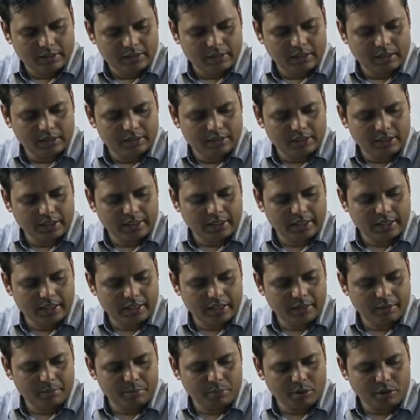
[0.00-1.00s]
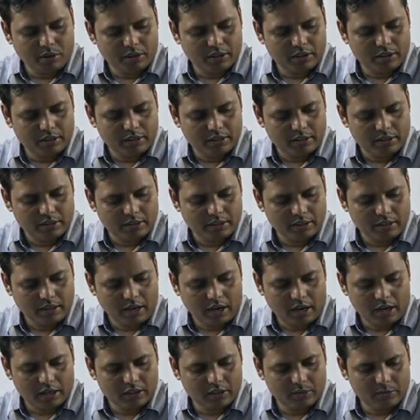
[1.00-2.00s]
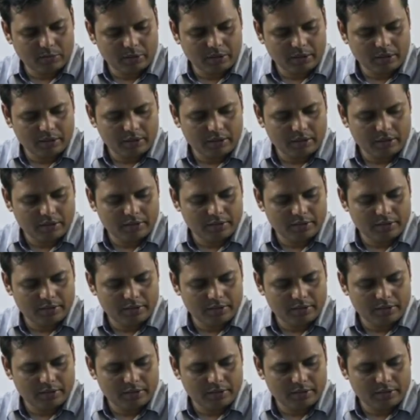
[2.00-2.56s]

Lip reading: The second important argument